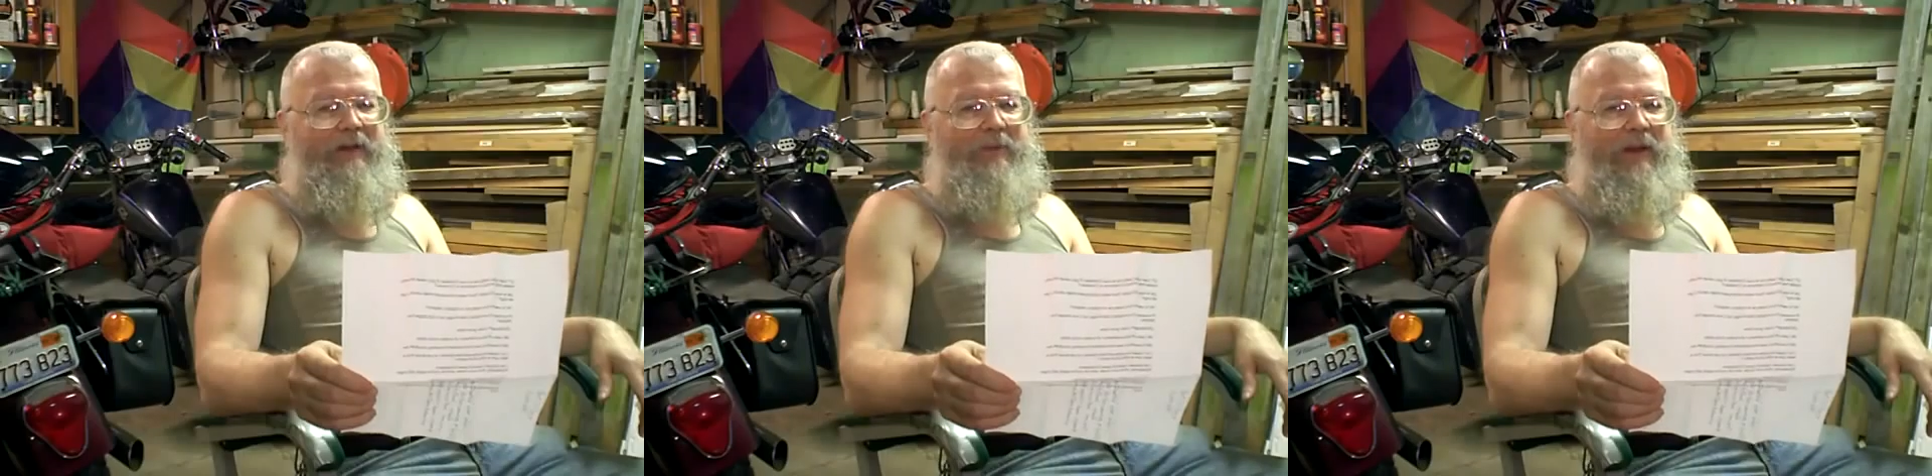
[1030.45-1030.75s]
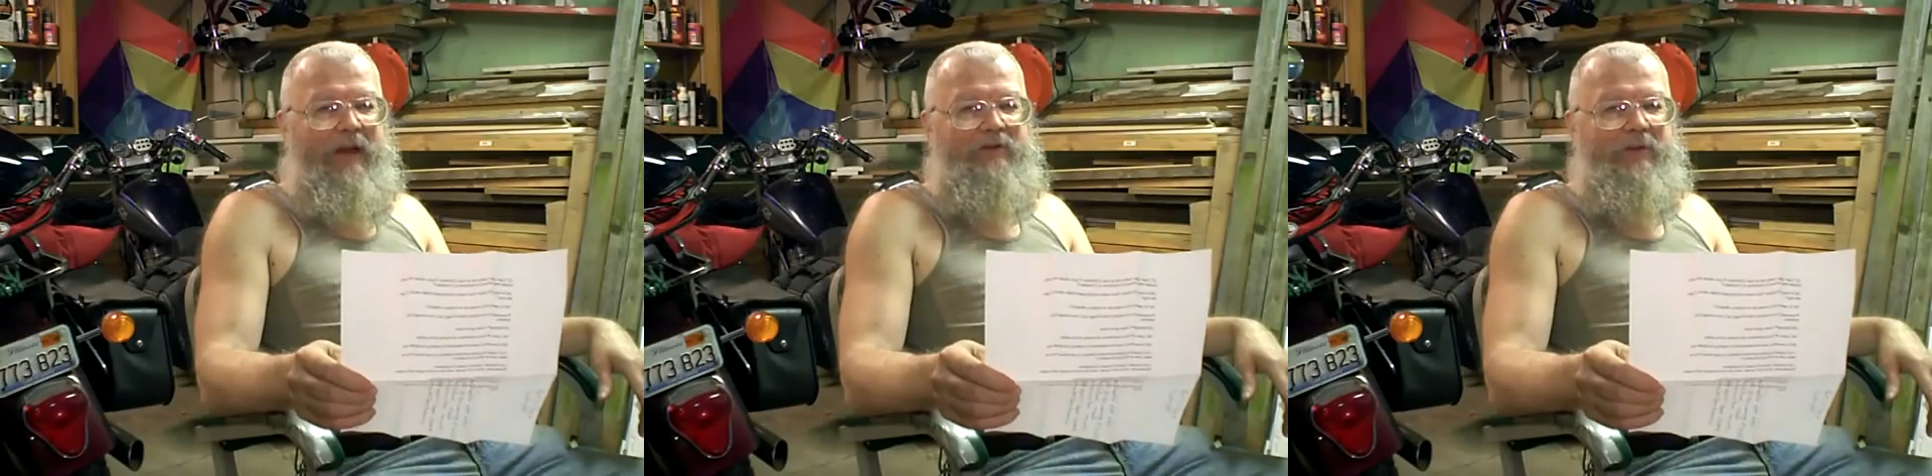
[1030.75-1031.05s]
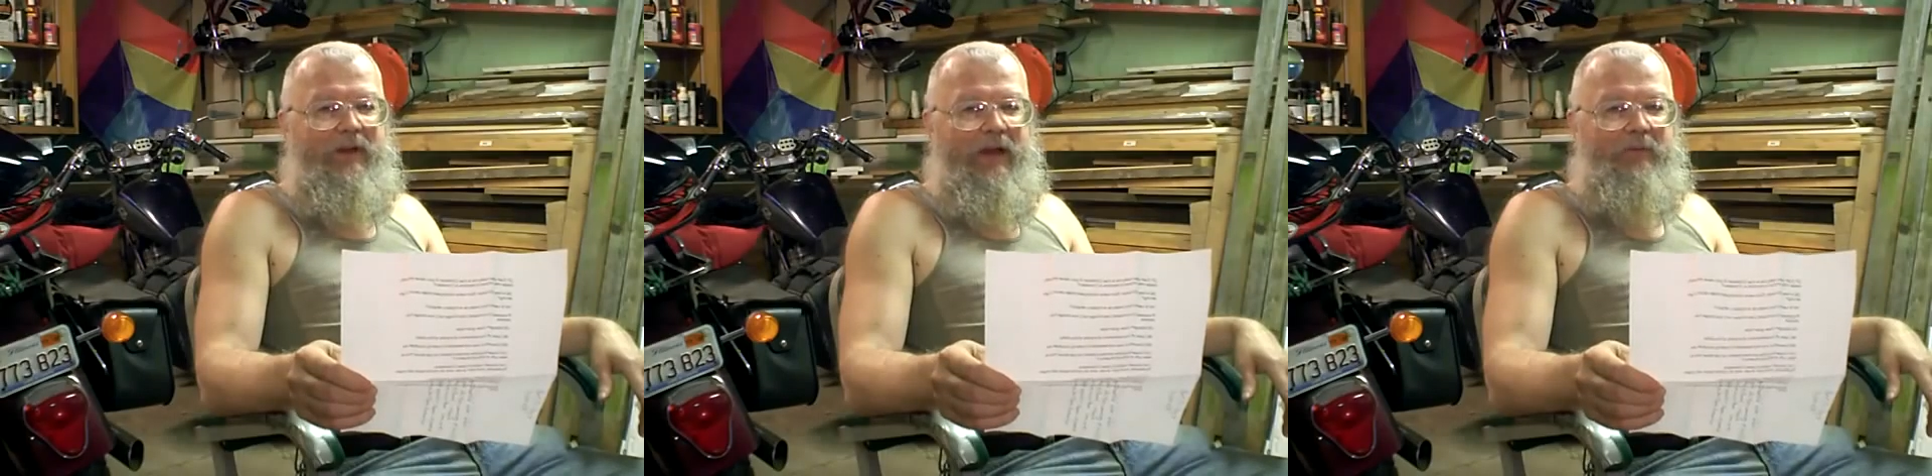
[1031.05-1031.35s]
but actually
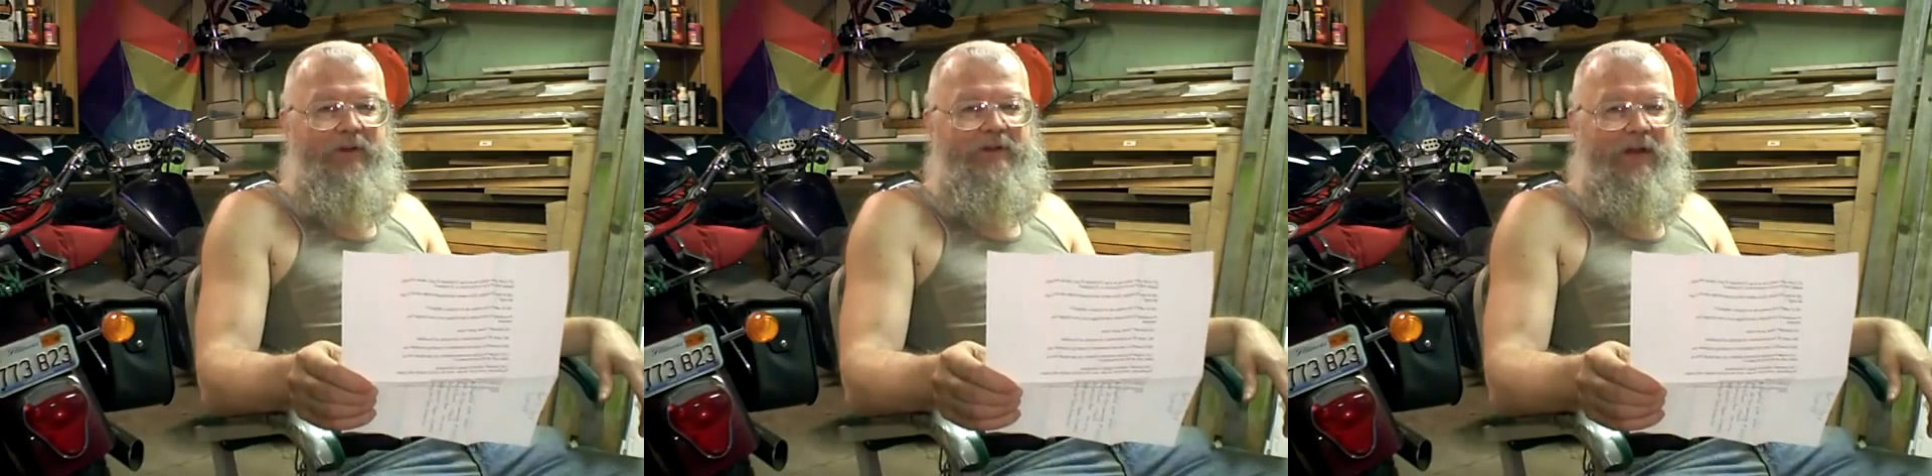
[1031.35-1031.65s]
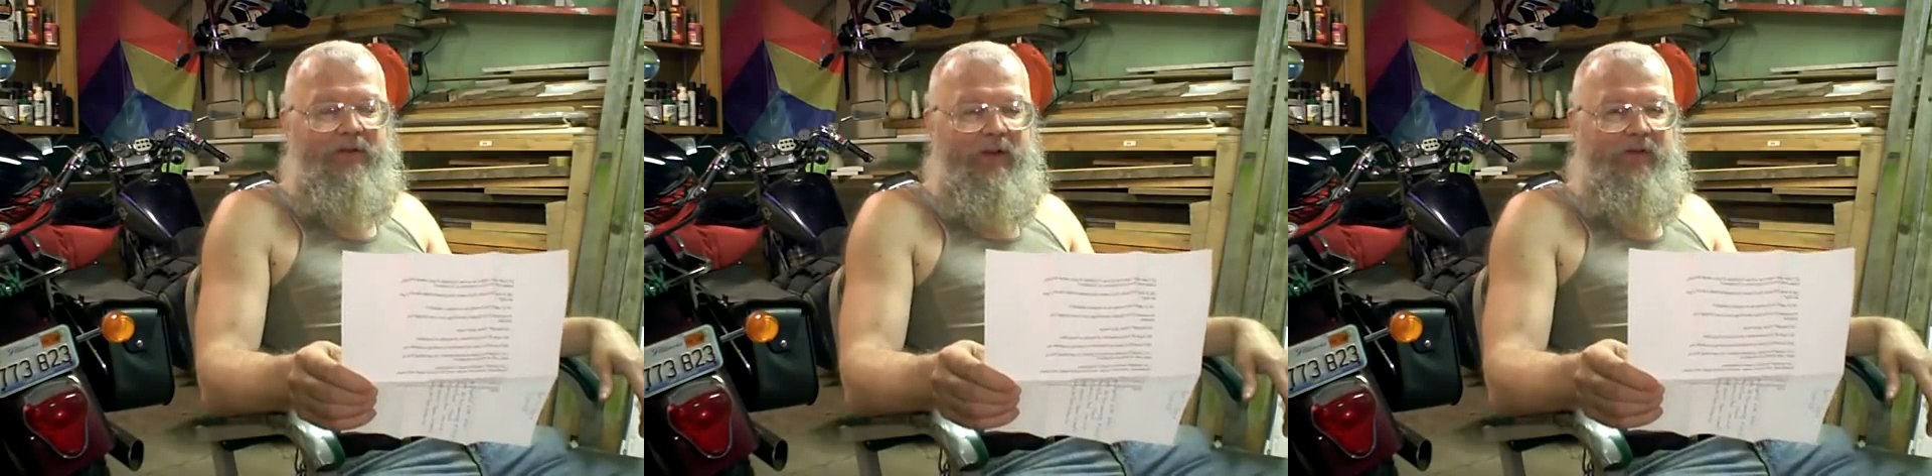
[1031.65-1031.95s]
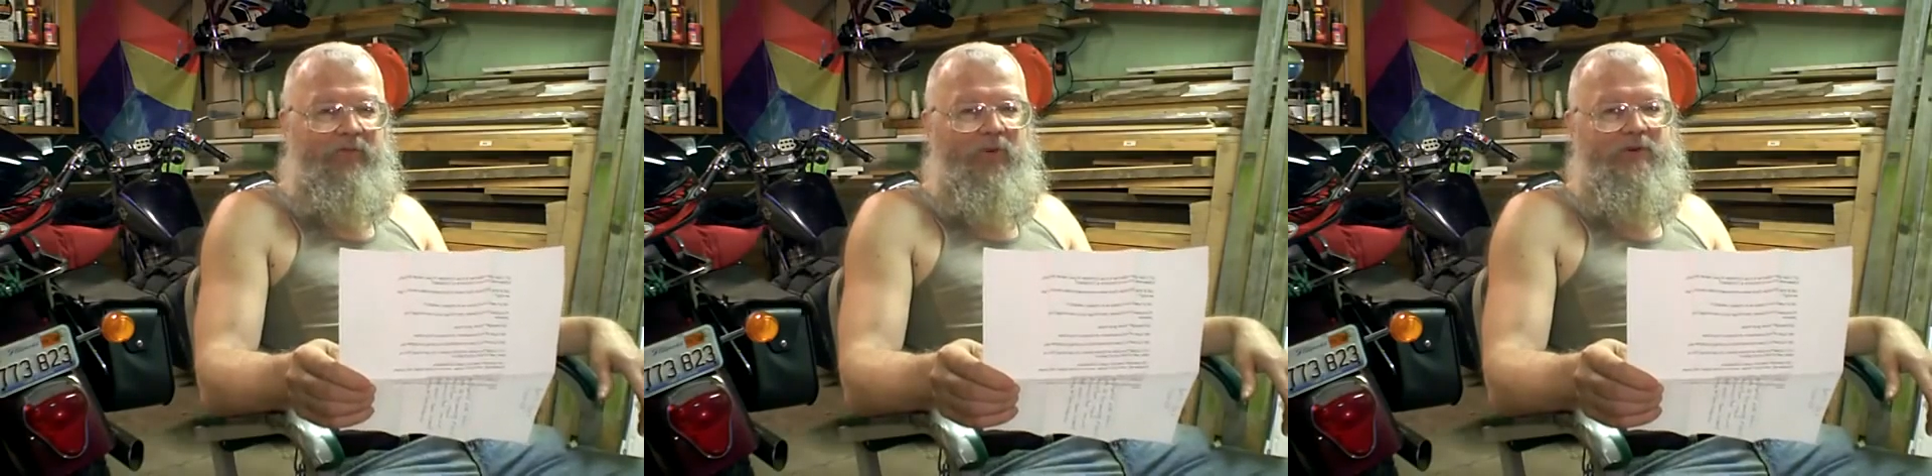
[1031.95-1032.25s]
God reached out to us
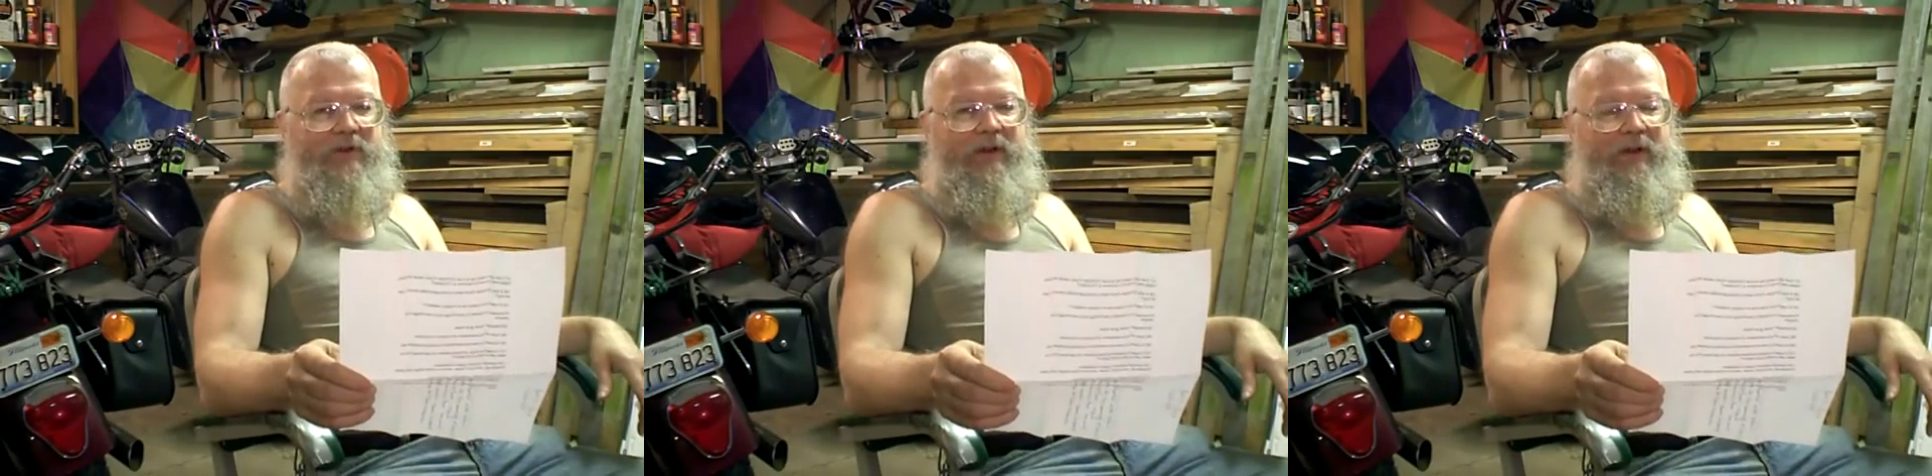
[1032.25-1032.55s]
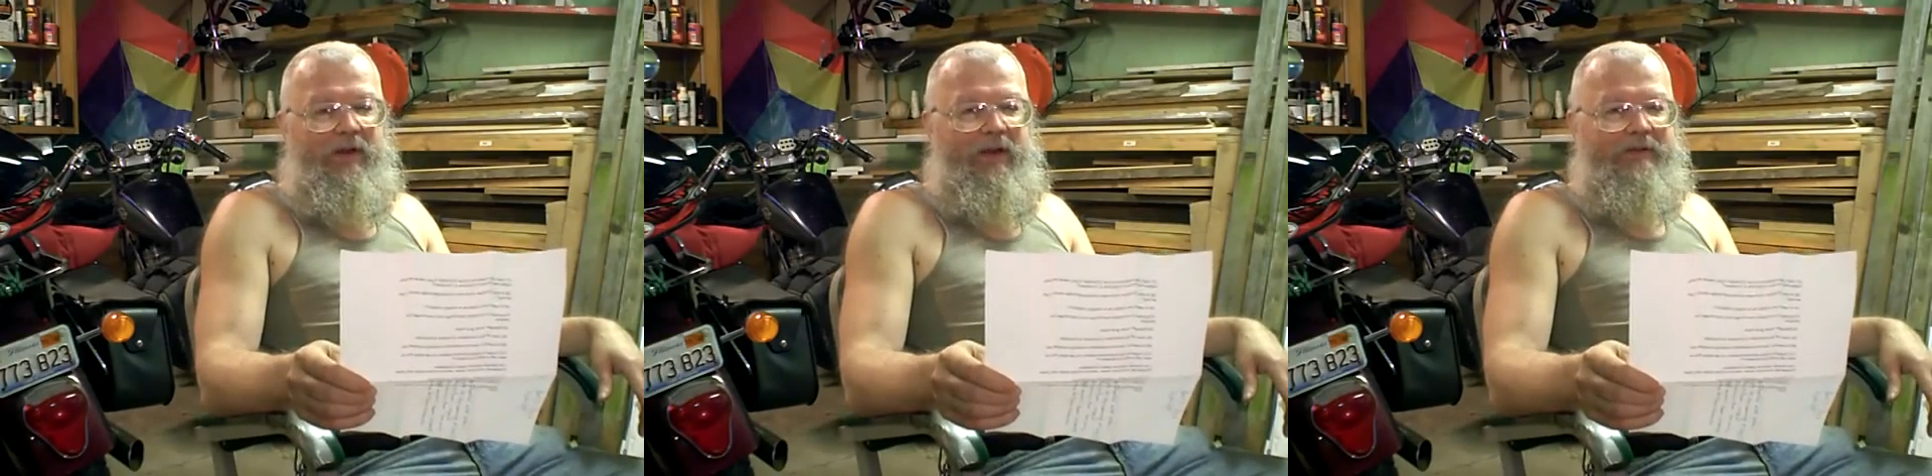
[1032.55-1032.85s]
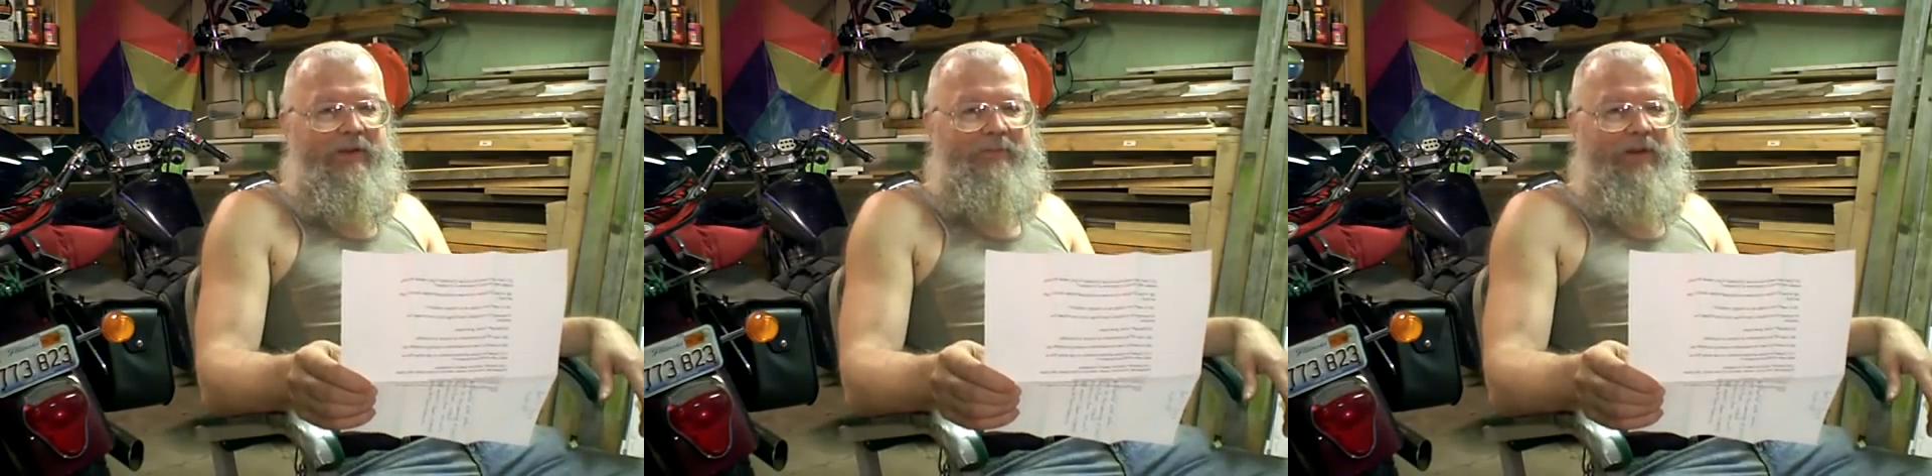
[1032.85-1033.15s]
first and
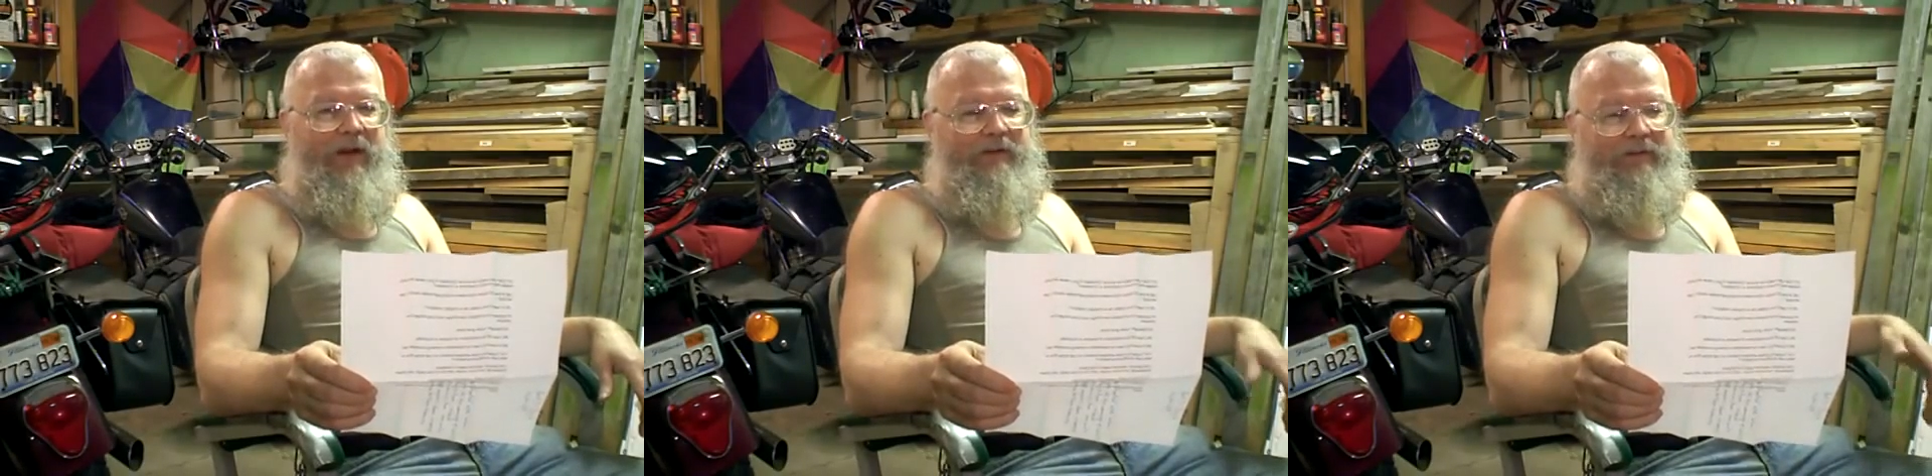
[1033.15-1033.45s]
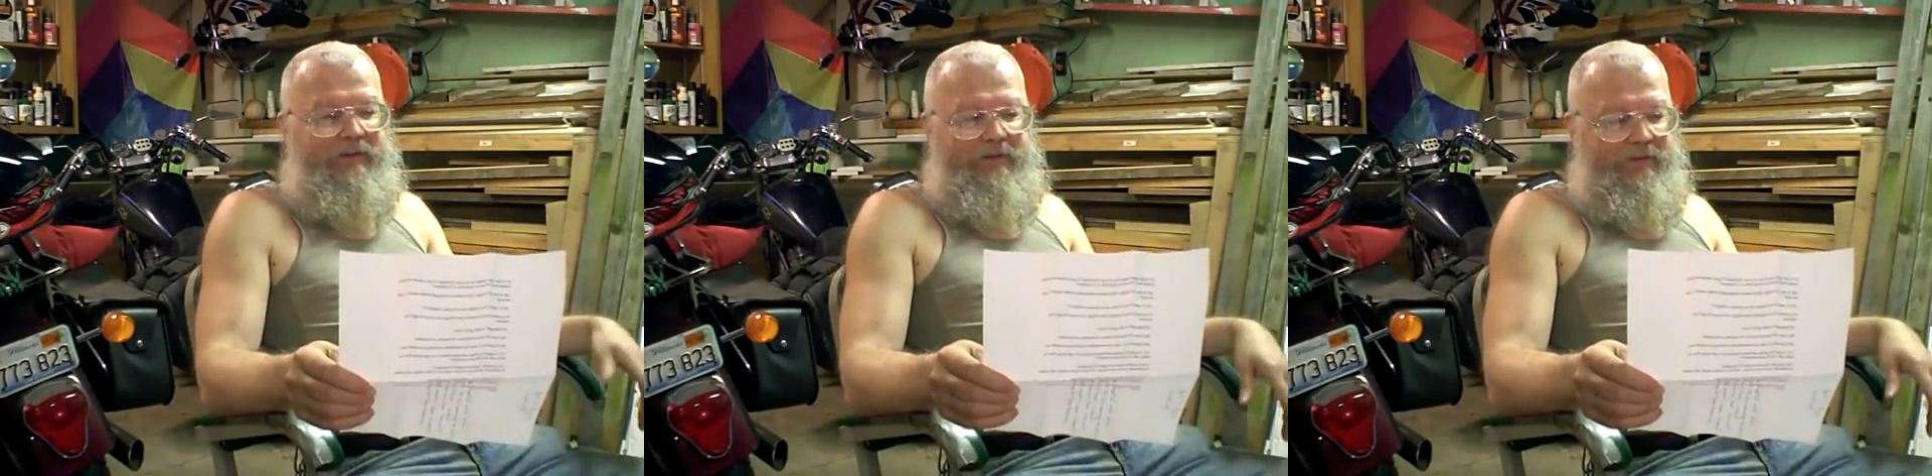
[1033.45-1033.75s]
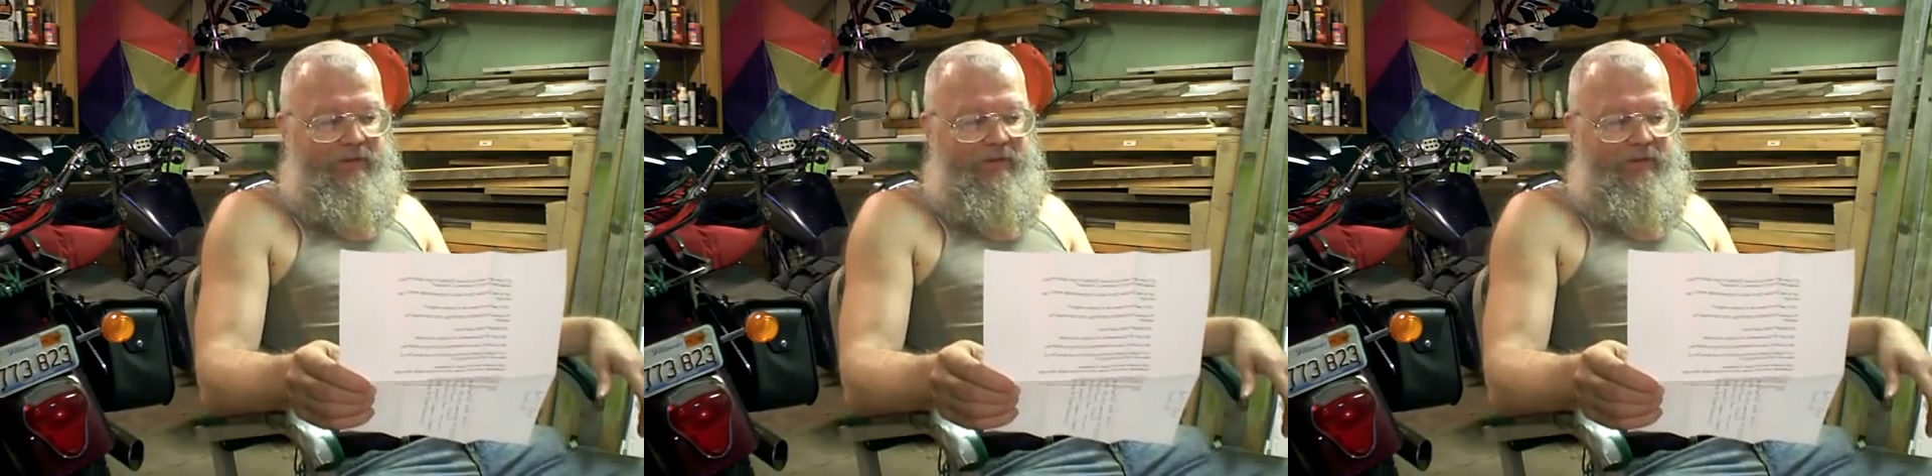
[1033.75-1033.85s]
accepted us. It's,